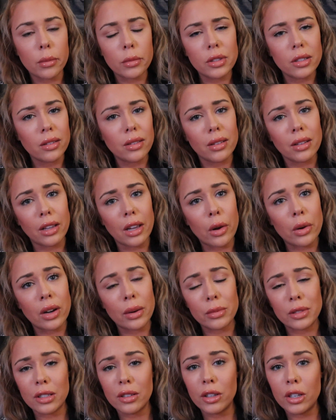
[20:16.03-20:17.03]
I'm still gonna go and
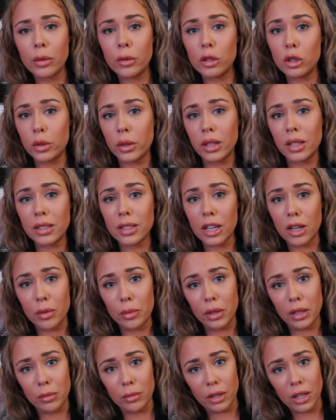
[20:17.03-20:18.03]
I'm still gonna enjoy this
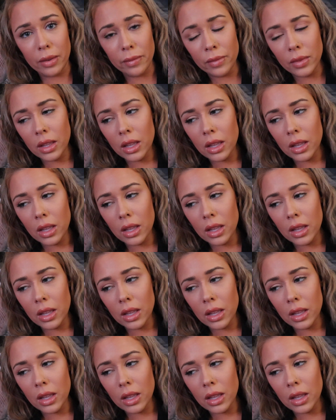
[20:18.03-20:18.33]
Airbnb.